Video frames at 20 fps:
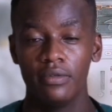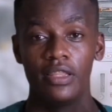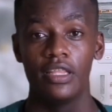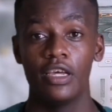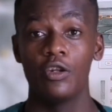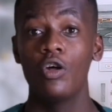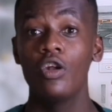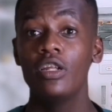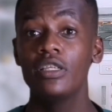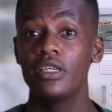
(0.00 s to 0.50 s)

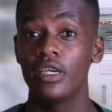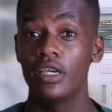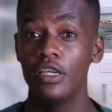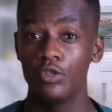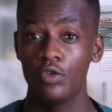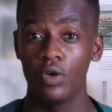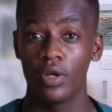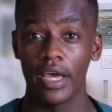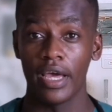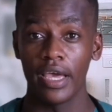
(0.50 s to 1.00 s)
The knowledge
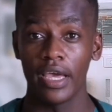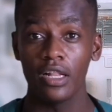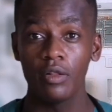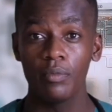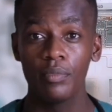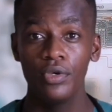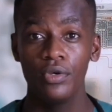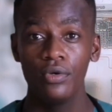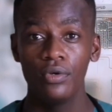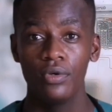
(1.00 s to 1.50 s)
is going to
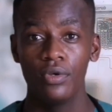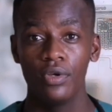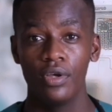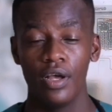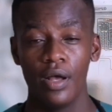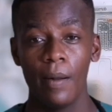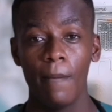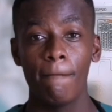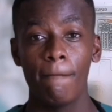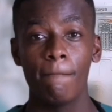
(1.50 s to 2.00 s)
help you,
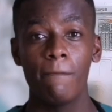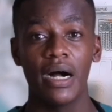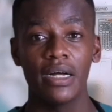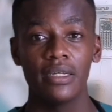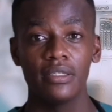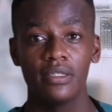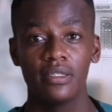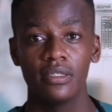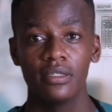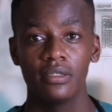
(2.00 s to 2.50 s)

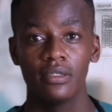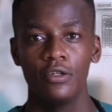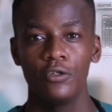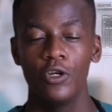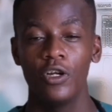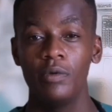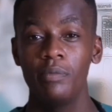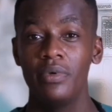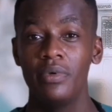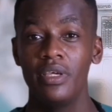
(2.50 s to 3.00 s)
but
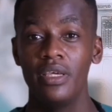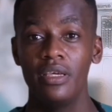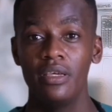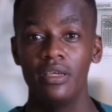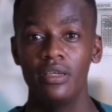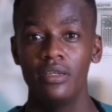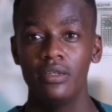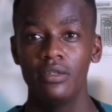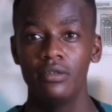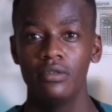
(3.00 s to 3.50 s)
don't
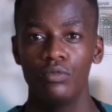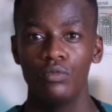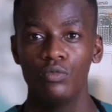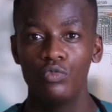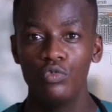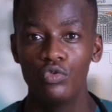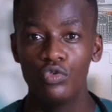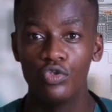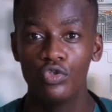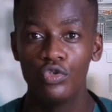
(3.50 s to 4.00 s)
be
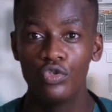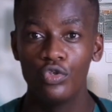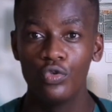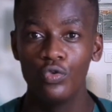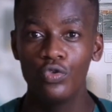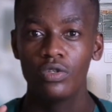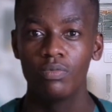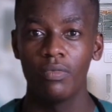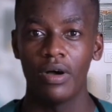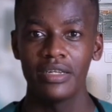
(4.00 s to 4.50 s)

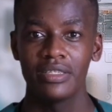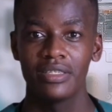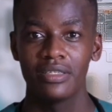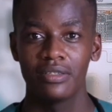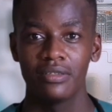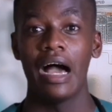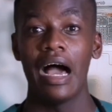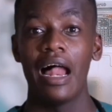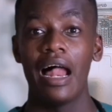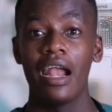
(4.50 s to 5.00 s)
too
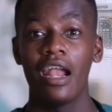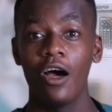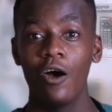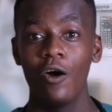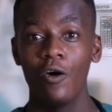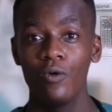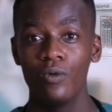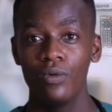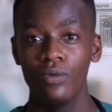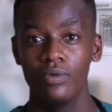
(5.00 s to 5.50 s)
smart.
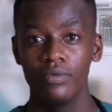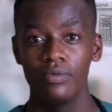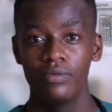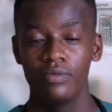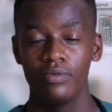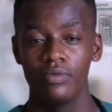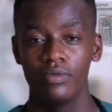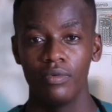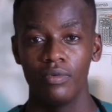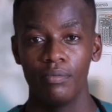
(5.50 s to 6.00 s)
Allow
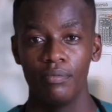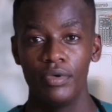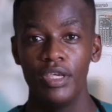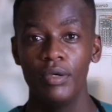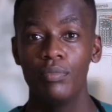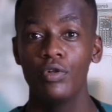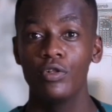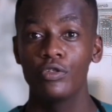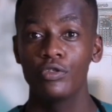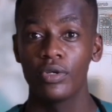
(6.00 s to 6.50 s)

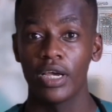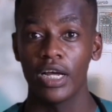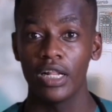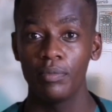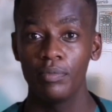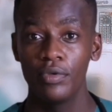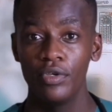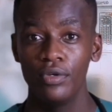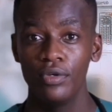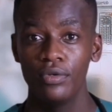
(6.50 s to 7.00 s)
people to
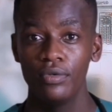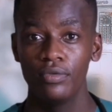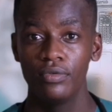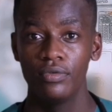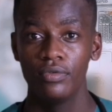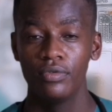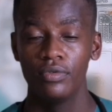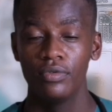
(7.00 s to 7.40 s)
help you.